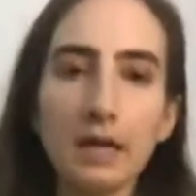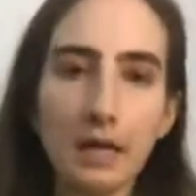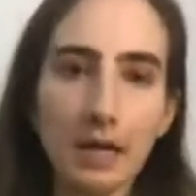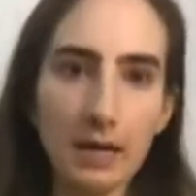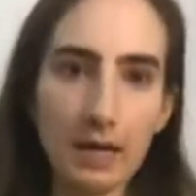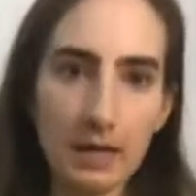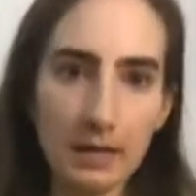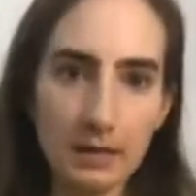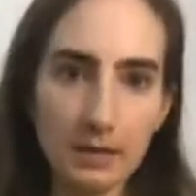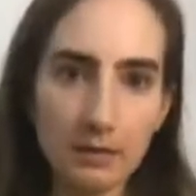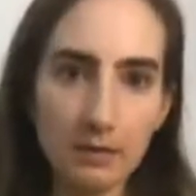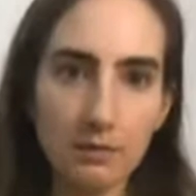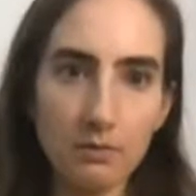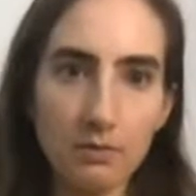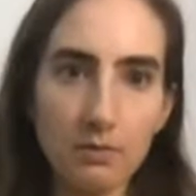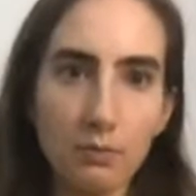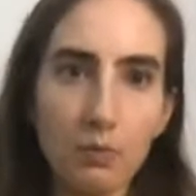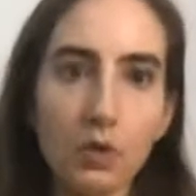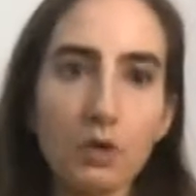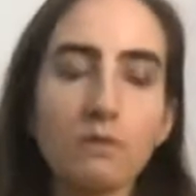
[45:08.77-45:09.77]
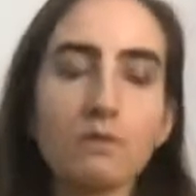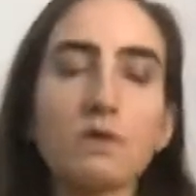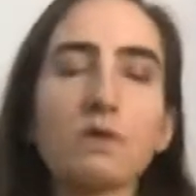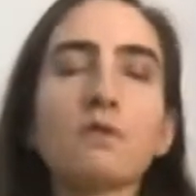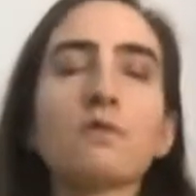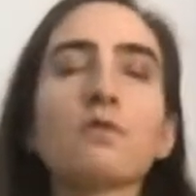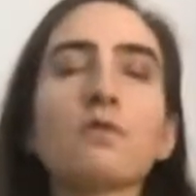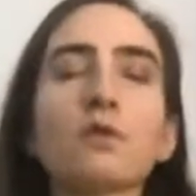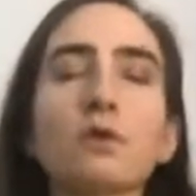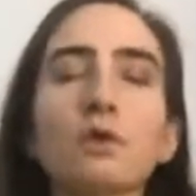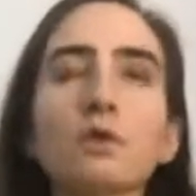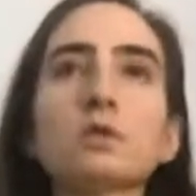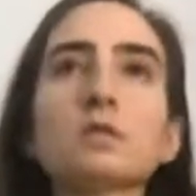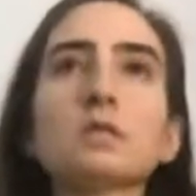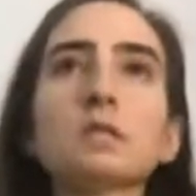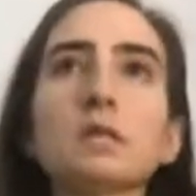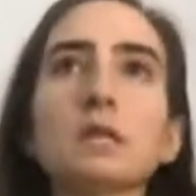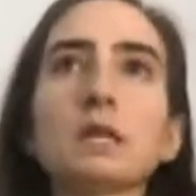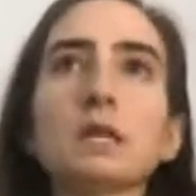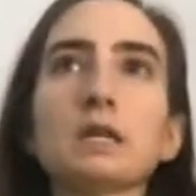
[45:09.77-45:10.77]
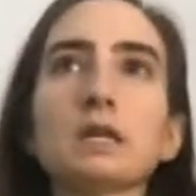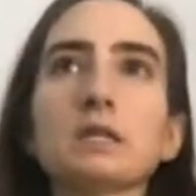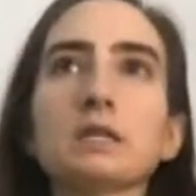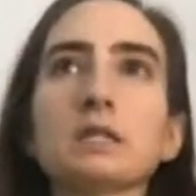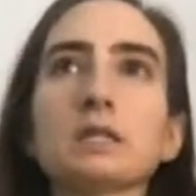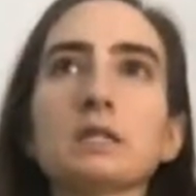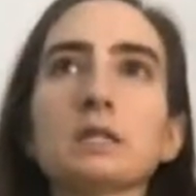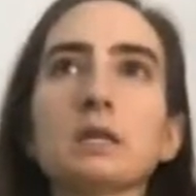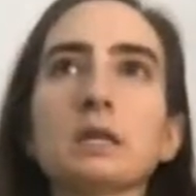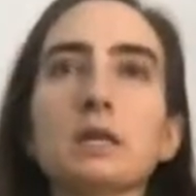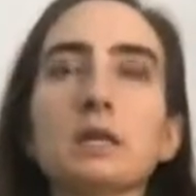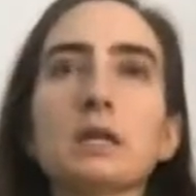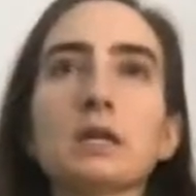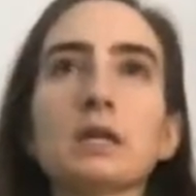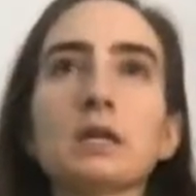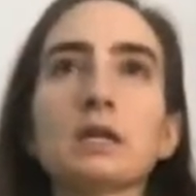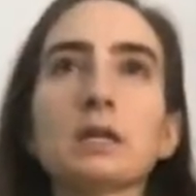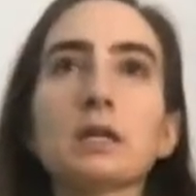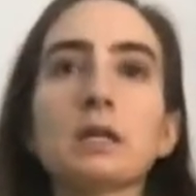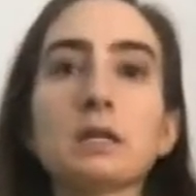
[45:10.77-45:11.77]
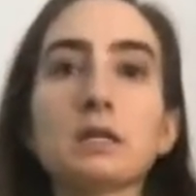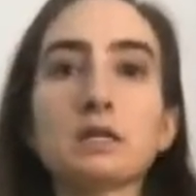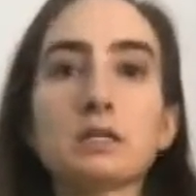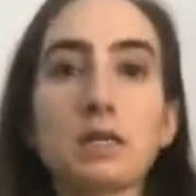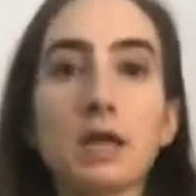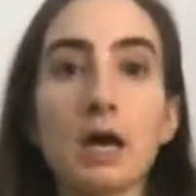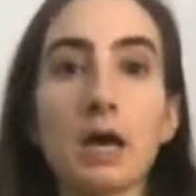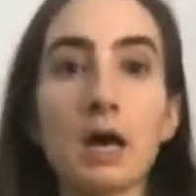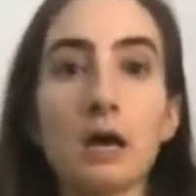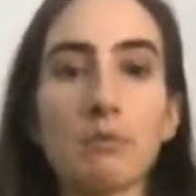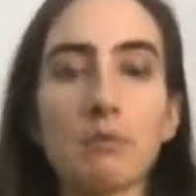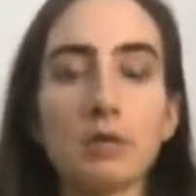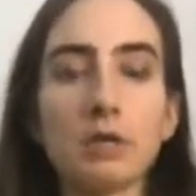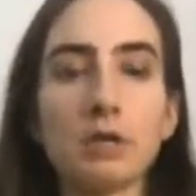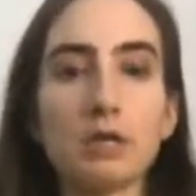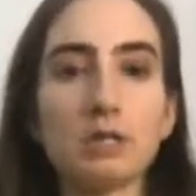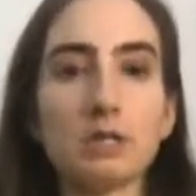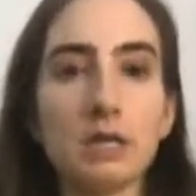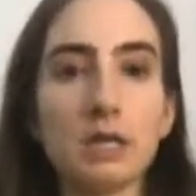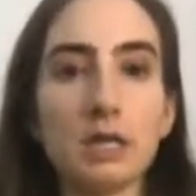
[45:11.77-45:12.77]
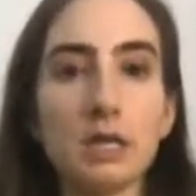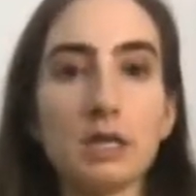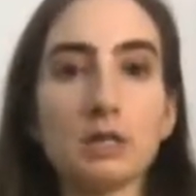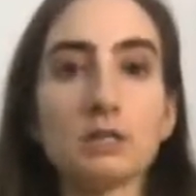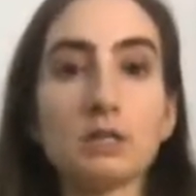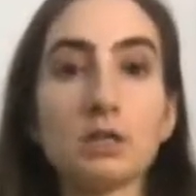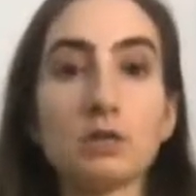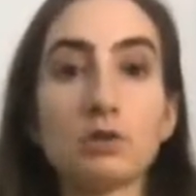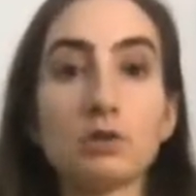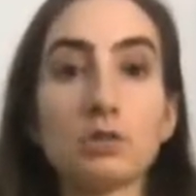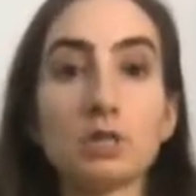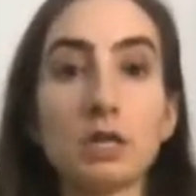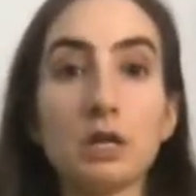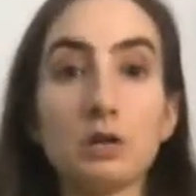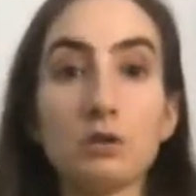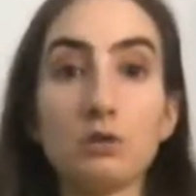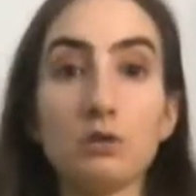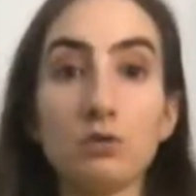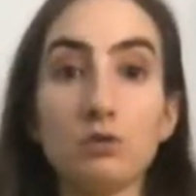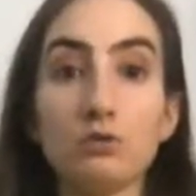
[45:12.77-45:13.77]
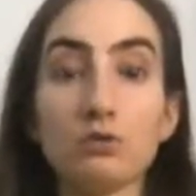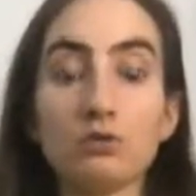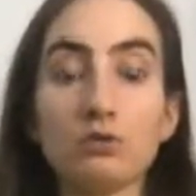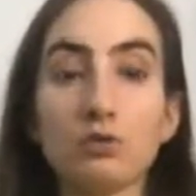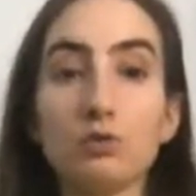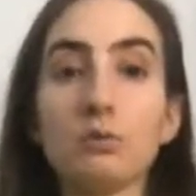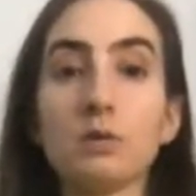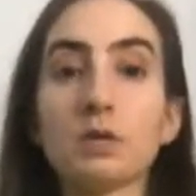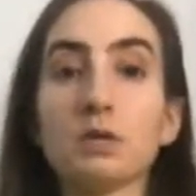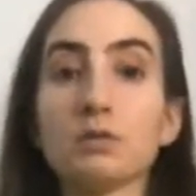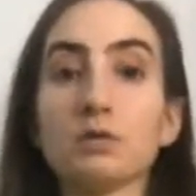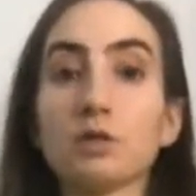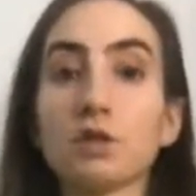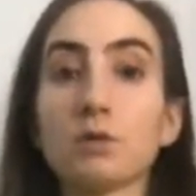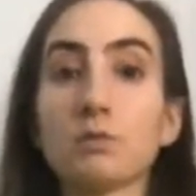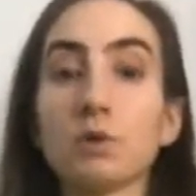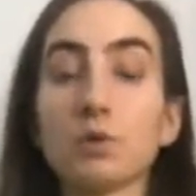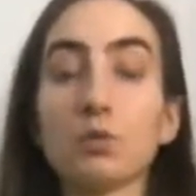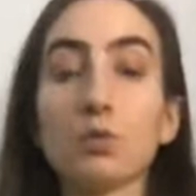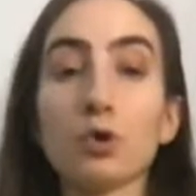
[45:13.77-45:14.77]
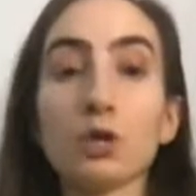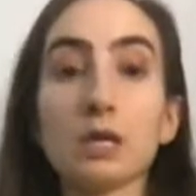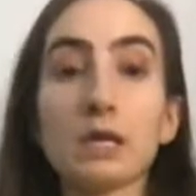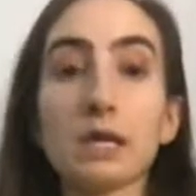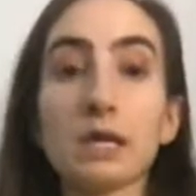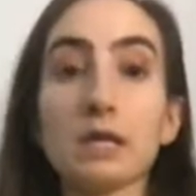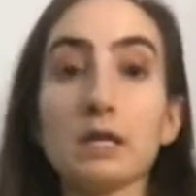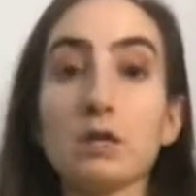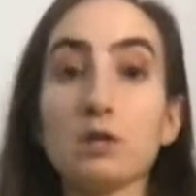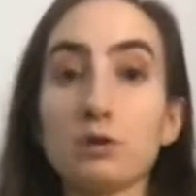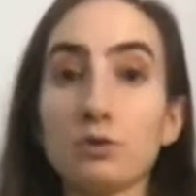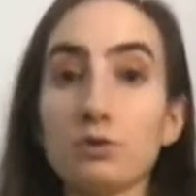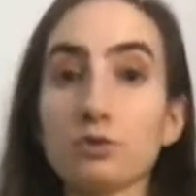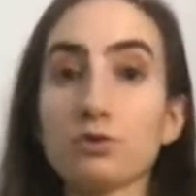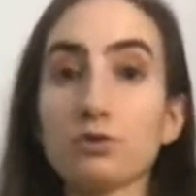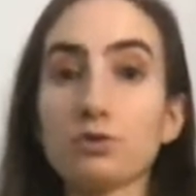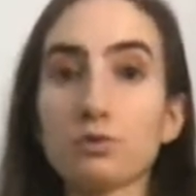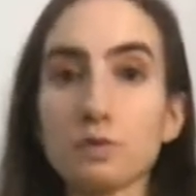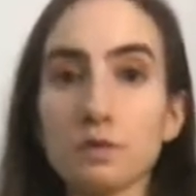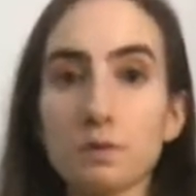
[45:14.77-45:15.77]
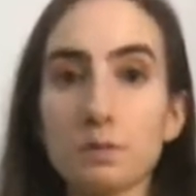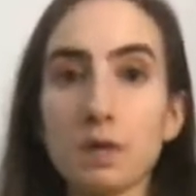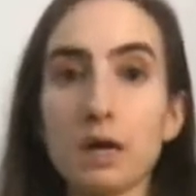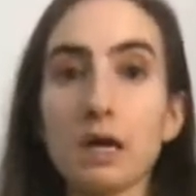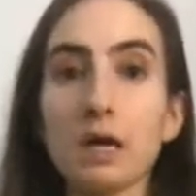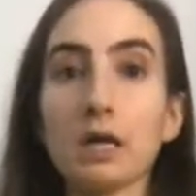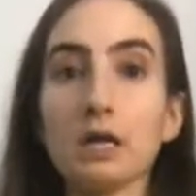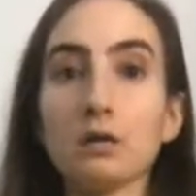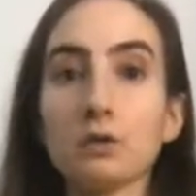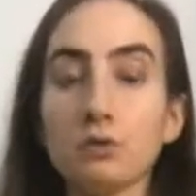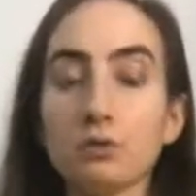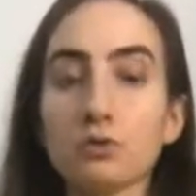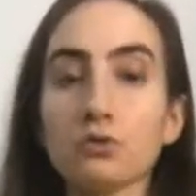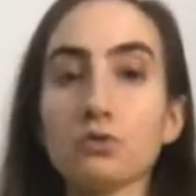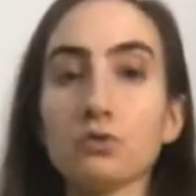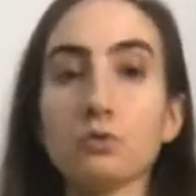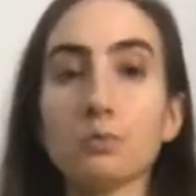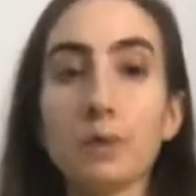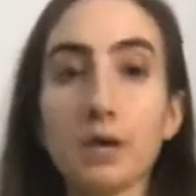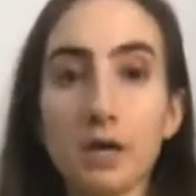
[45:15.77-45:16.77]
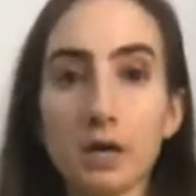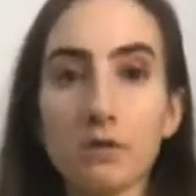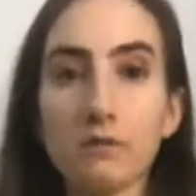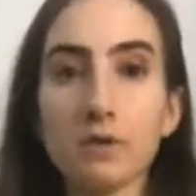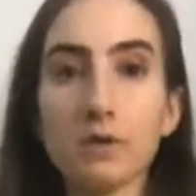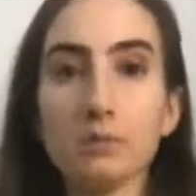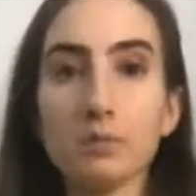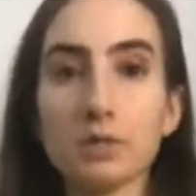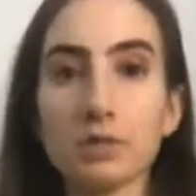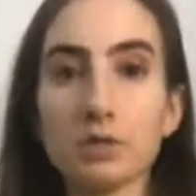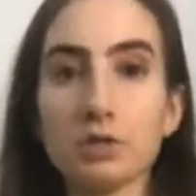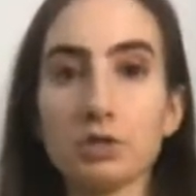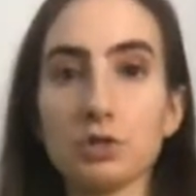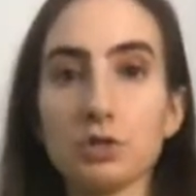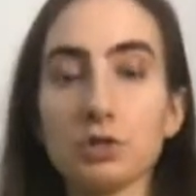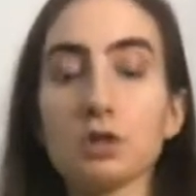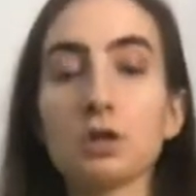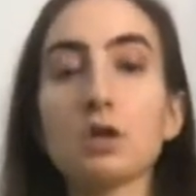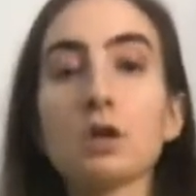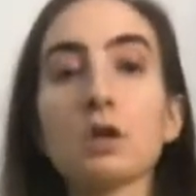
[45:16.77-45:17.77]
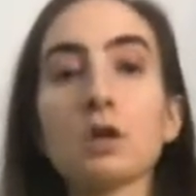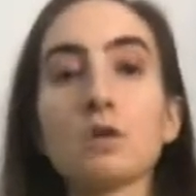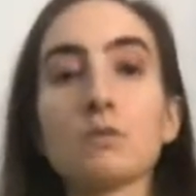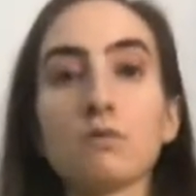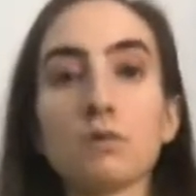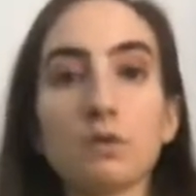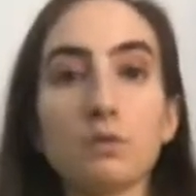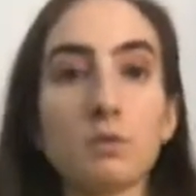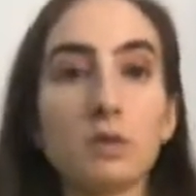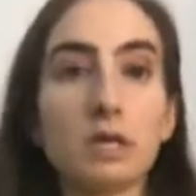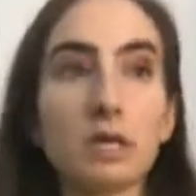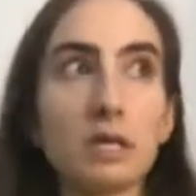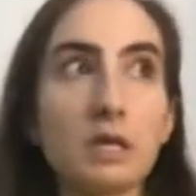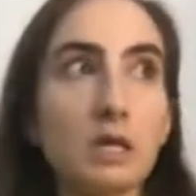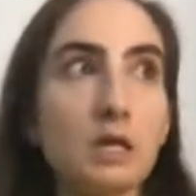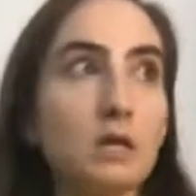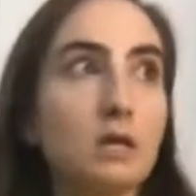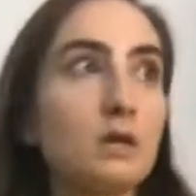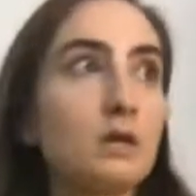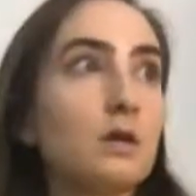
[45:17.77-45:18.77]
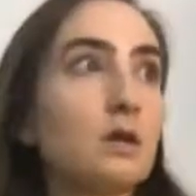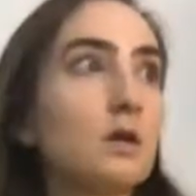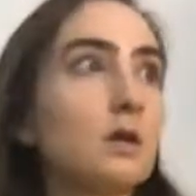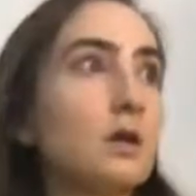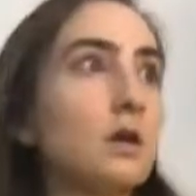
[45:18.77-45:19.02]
And one of the first things that needs to happen is they need to understand neutral because you're going to be working in neutral spine, neutral pelvic position for the beginning